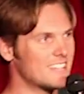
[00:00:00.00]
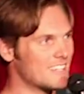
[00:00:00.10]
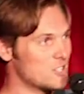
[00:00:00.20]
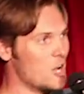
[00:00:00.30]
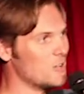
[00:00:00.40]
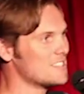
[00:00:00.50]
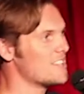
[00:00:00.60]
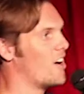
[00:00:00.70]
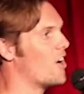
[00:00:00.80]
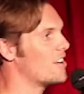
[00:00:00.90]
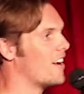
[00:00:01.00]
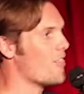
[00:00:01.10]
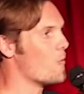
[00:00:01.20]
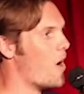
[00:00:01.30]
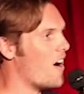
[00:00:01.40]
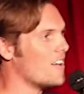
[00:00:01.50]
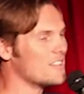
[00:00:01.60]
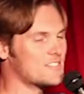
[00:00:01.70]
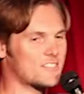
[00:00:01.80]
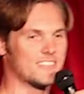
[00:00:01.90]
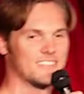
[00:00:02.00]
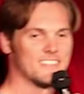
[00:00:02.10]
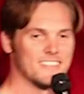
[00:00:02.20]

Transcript: Did you notice the art on the walls?